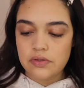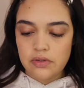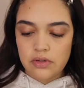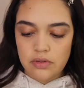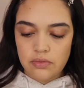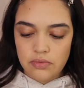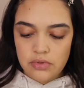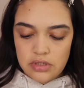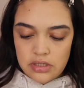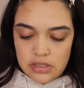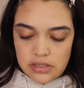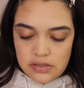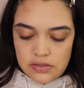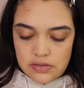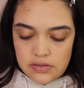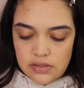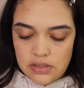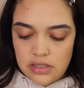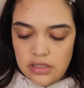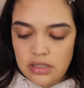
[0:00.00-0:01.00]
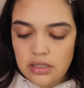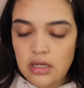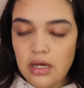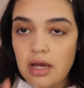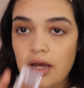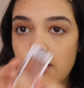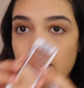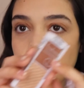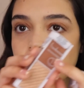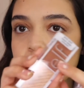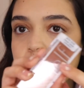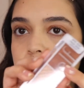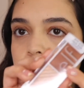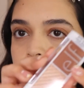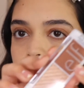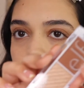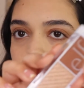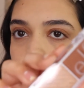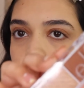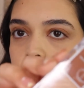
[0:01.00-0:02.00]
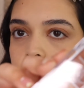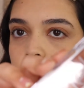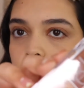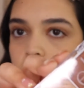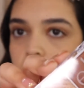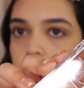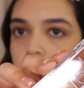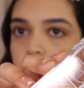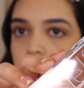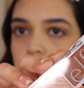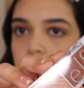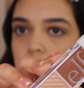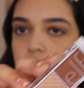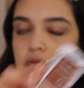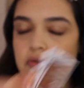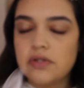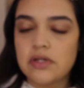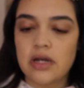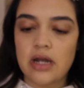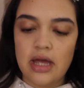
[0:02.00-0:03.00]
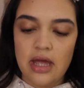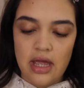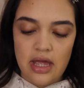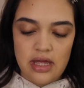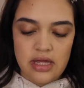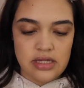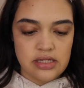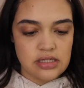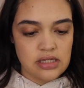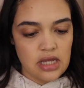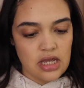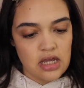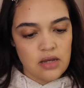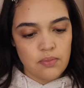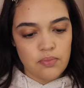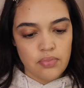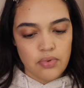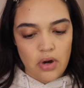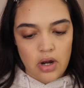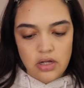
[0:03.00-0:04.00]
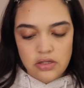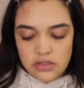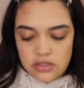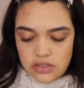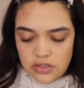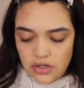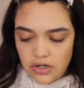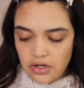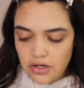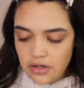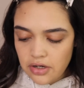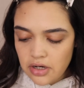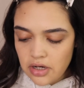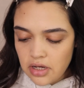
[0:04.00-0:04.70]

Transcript: I want to see. I also see this one. You can use it as a bronzer.